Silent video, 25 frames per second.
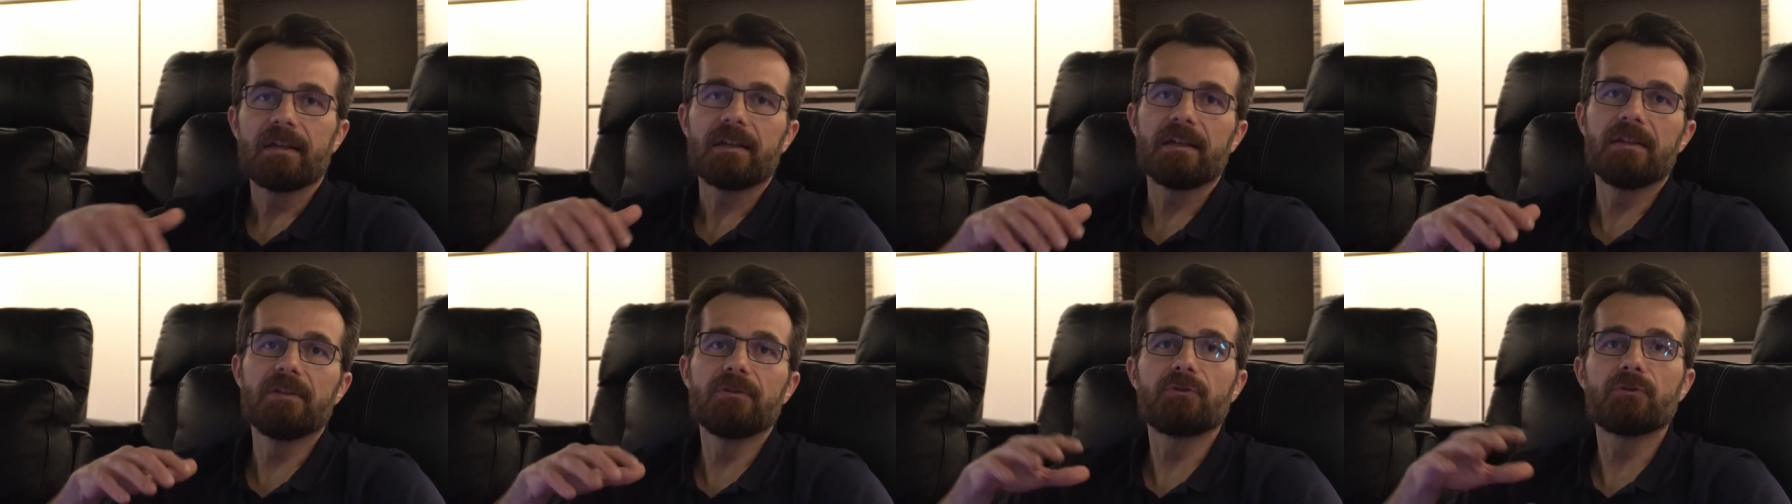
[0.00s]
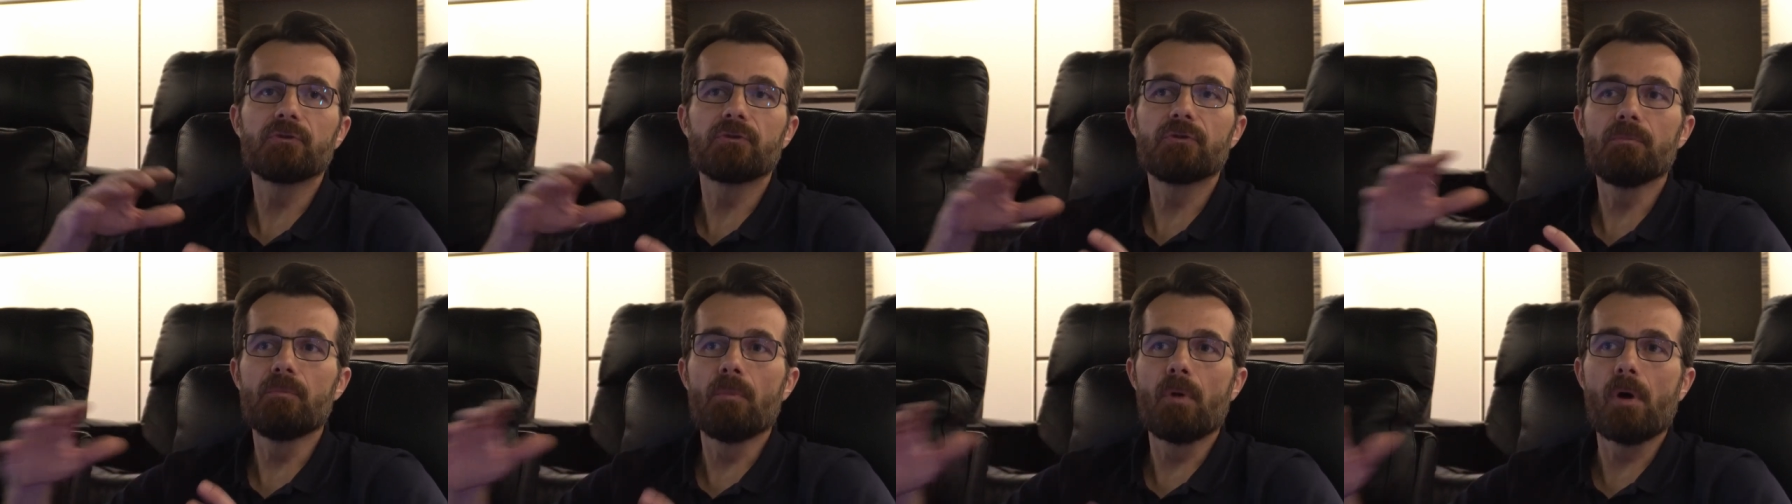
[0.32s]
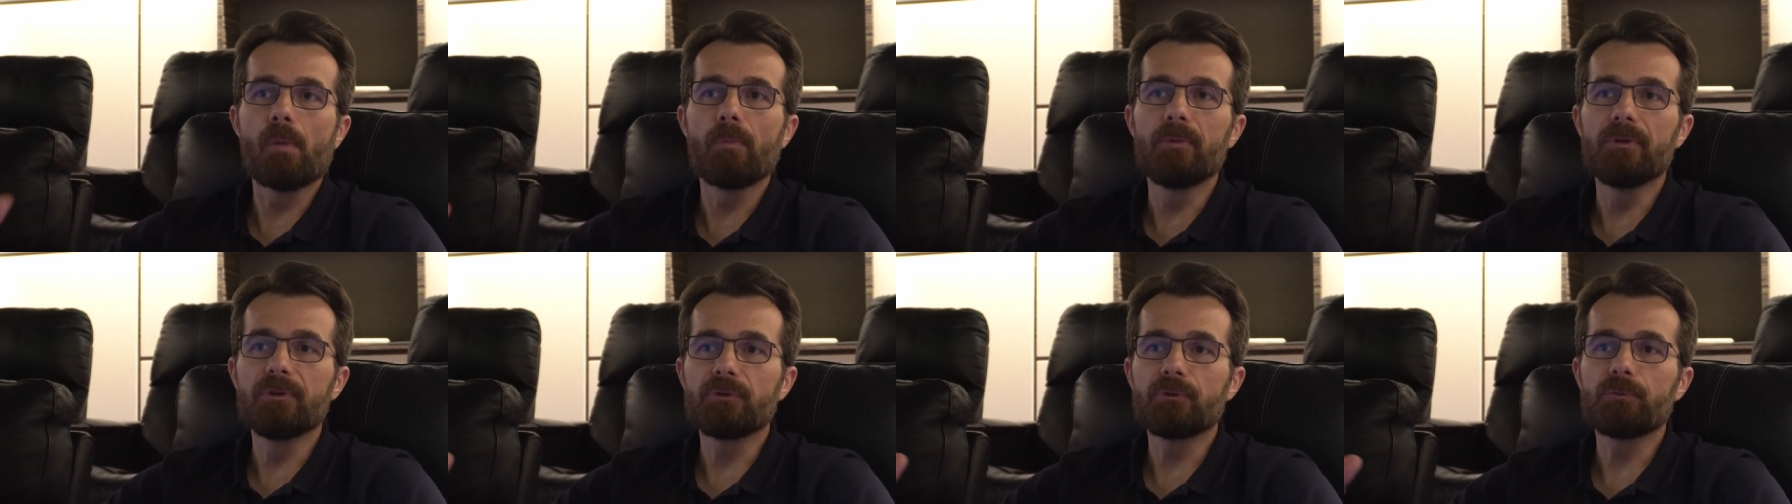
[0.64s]
into the
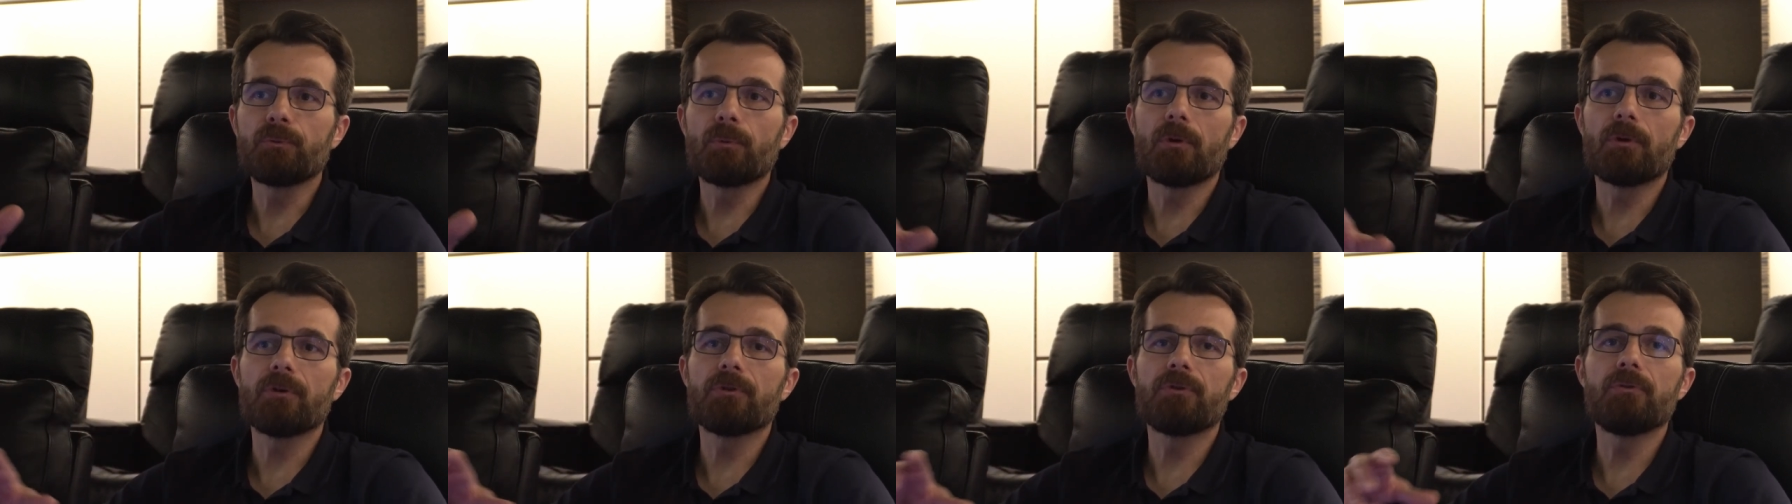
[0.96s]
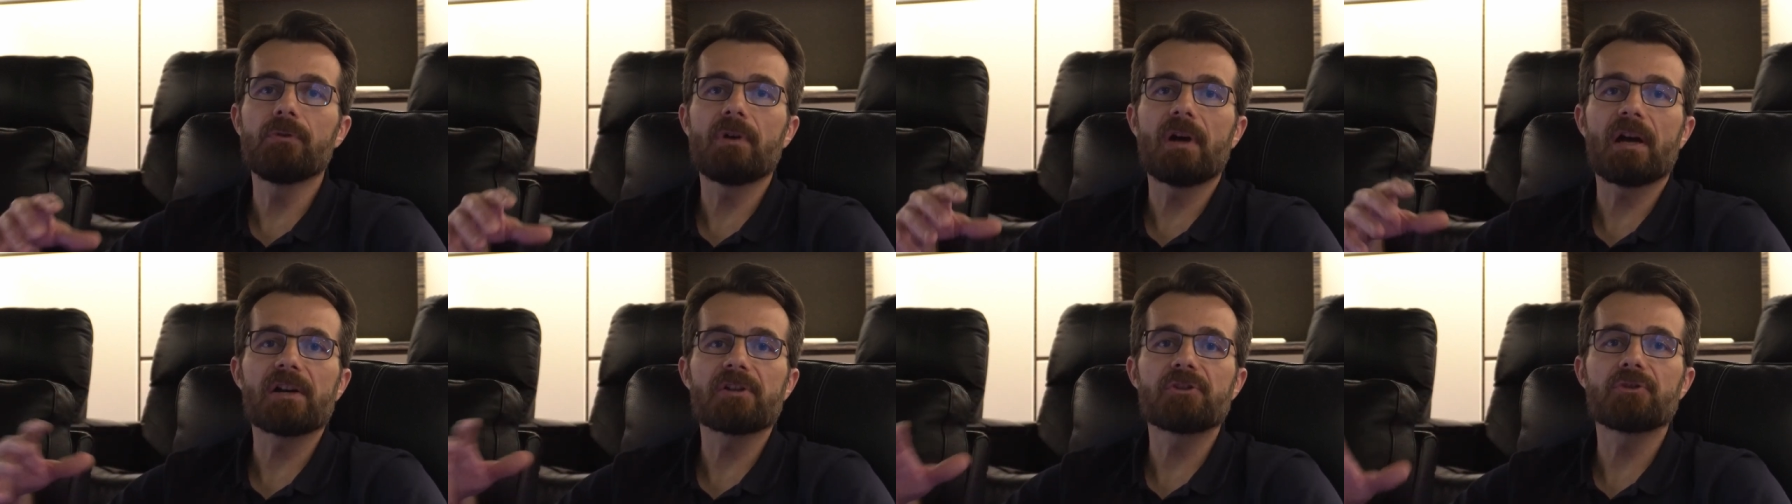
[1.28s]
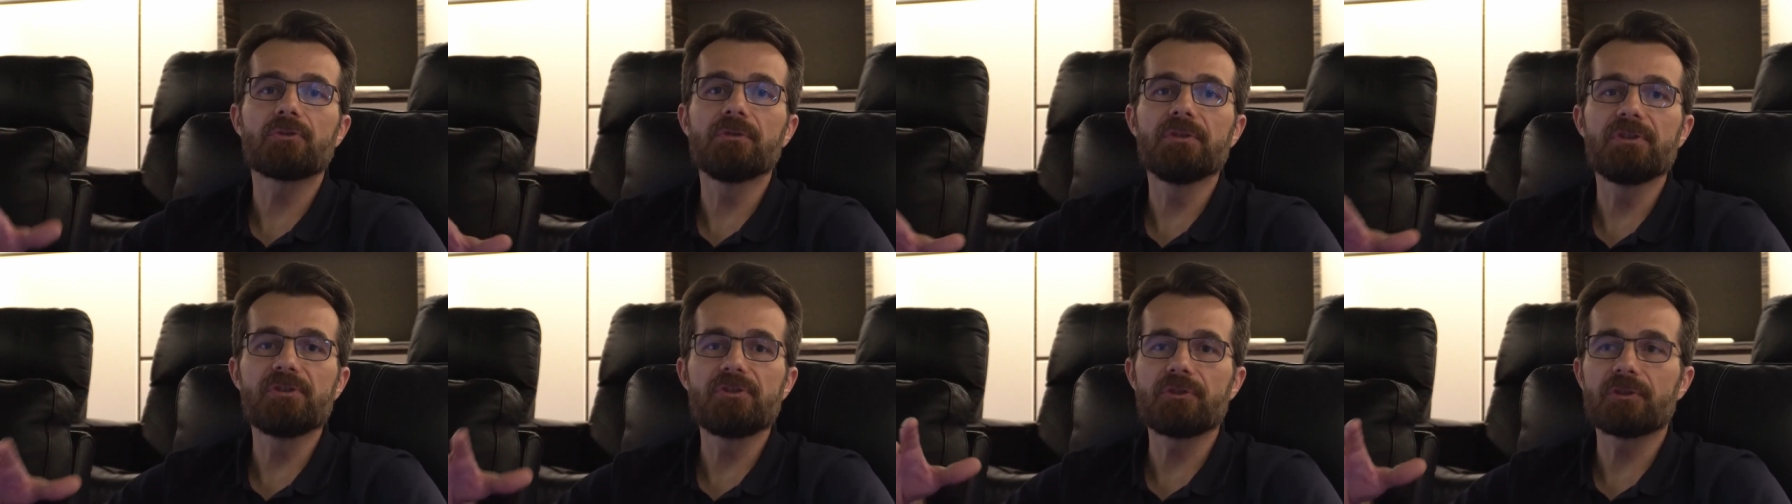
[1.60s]
moment where you
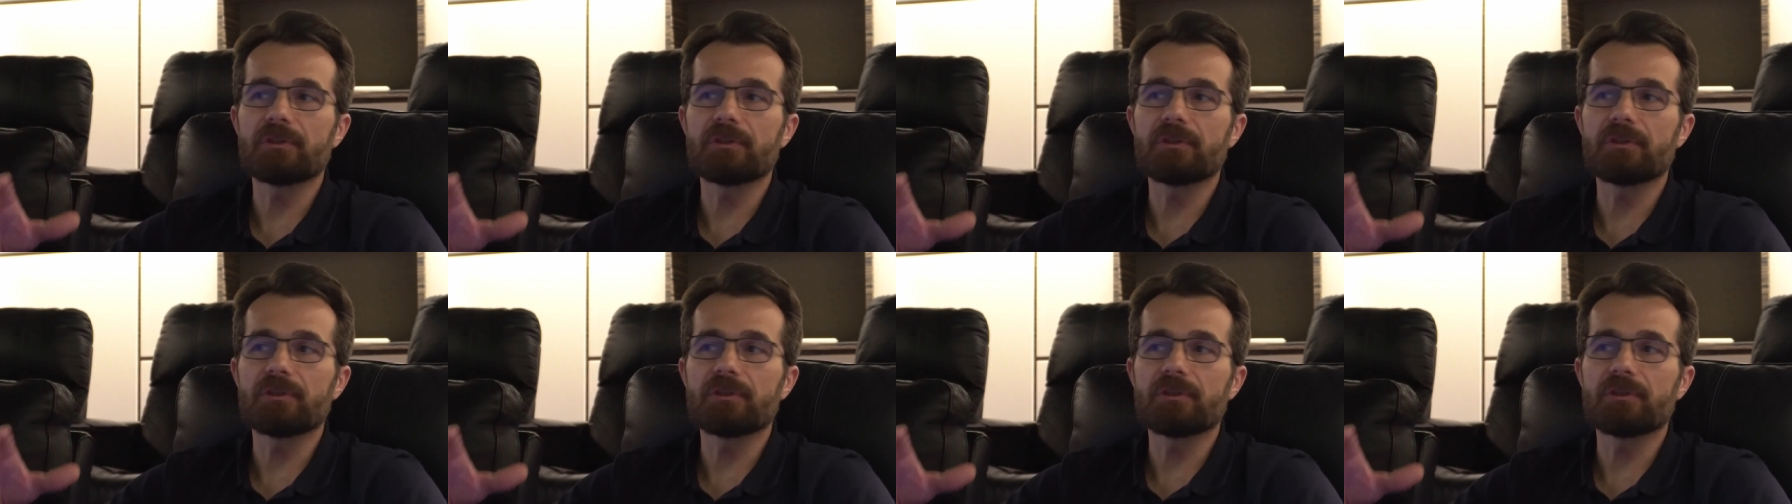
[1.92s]
actually